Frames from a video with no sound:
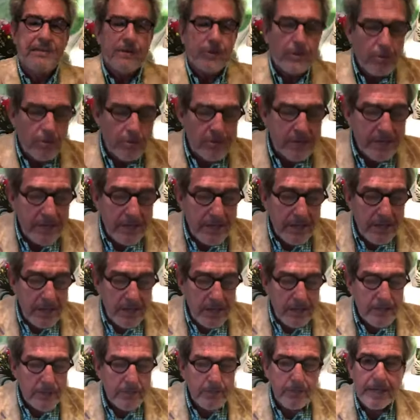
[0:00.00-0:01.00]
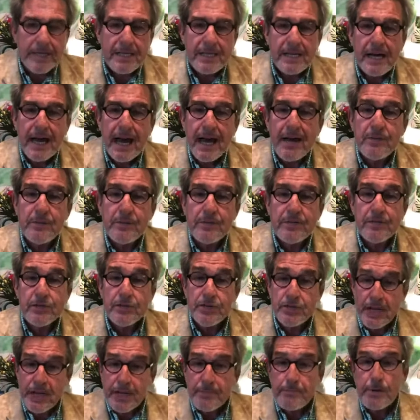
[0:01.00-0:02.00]
in the course of the last week, I want
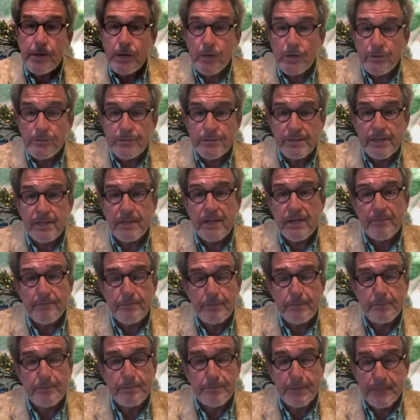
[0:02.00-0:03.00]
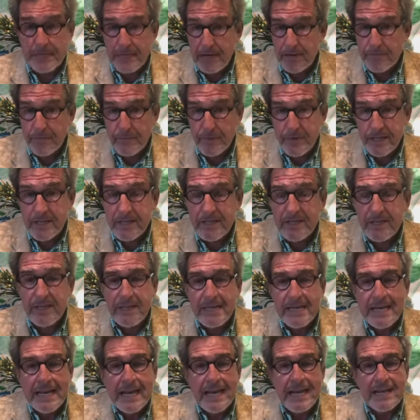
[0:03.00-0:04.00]
to share poems that I've
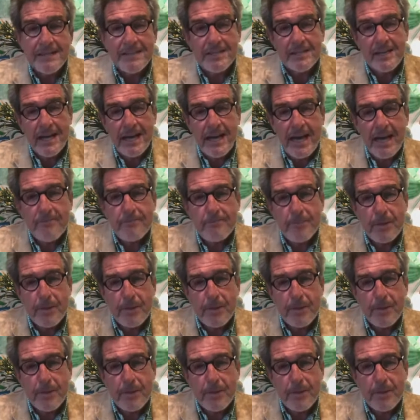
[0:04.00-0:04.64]
written and that I